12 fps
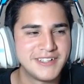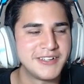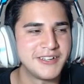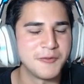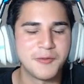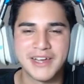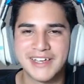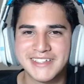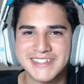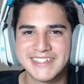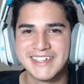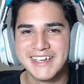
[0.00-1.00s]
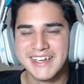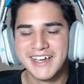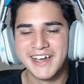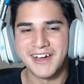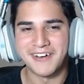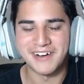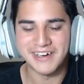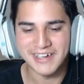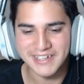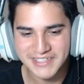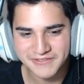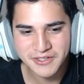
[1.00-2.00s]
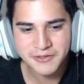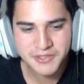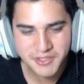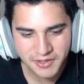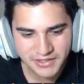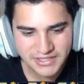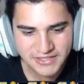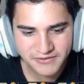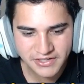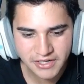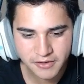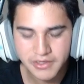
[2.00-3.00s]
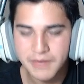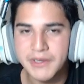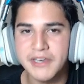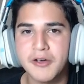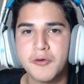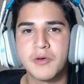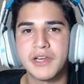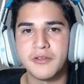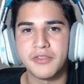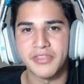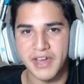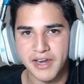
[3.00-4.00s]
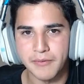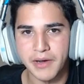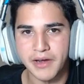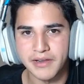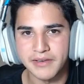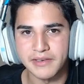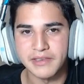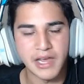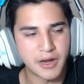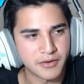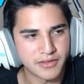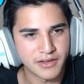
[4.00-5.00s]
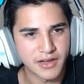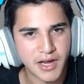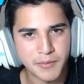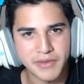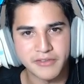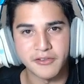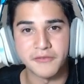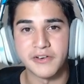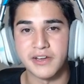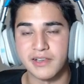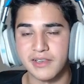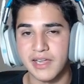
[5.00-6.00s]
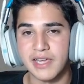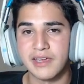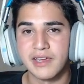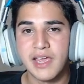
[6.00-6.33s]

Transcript: your your ways. Alright guys, if you enjoyed this video, let me know what you thought about it down in the comments. Don't forget to like,